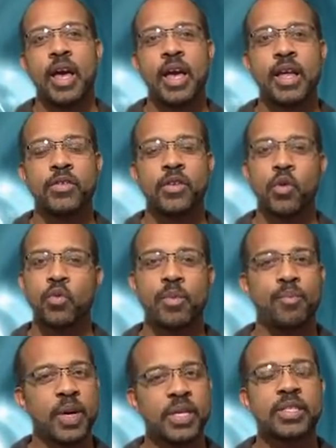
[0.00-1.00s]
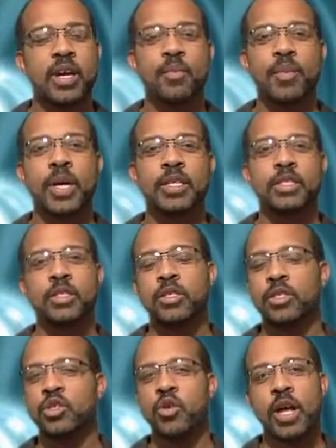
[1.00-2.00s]
And so we bust our butts
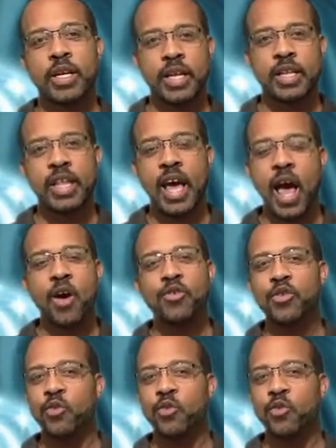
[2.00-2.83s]
to try to get the house,